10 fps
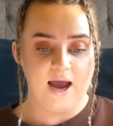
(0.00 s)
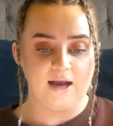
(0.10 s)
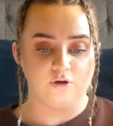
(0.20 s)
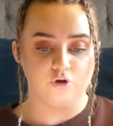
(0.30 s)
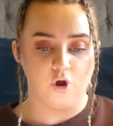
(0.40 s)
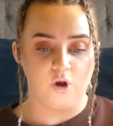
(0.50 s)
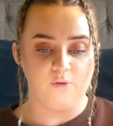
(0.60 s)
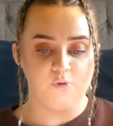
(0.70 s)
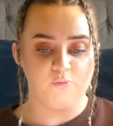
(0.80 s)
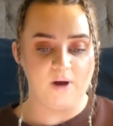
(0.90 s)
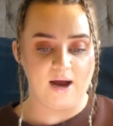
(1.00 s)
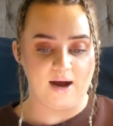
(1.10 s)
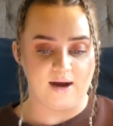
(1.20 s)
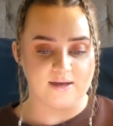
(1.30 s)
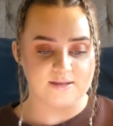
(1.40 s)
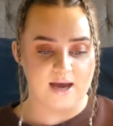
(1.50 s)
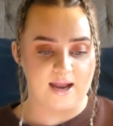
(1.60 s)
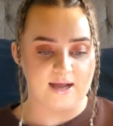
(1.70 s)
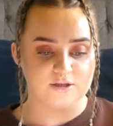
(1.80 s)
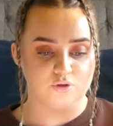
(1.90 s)
I could only move my eyes
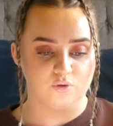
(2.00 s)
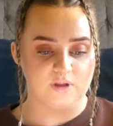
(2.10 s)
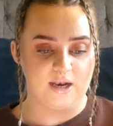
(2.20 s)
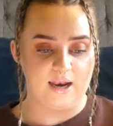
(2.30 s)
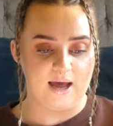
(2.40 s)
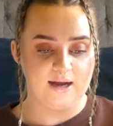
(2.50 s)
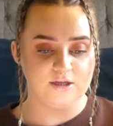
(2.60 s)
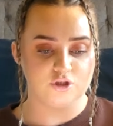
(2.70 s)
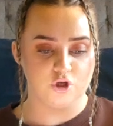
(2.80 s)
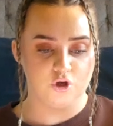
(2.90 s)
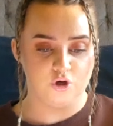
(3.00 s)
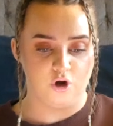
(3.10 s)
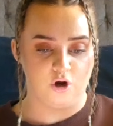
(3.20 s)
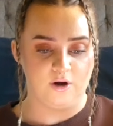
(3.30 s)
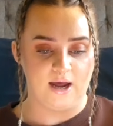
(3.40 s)
and I saw the light turn on